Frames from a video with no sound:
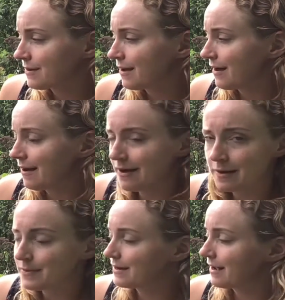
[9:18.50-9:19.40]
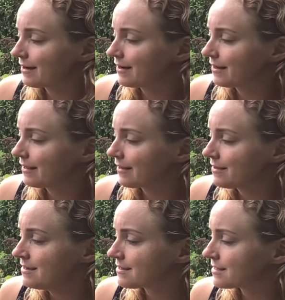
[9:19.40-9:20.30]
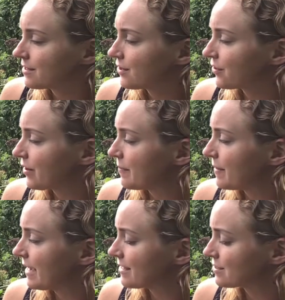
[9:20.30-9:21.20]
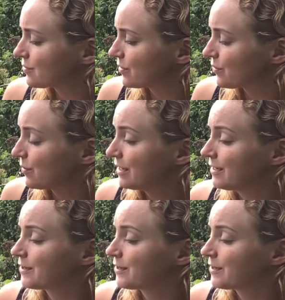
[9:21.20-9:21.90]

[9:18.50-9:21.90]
Ah, but not honey like this, her grandpa answered with a wink.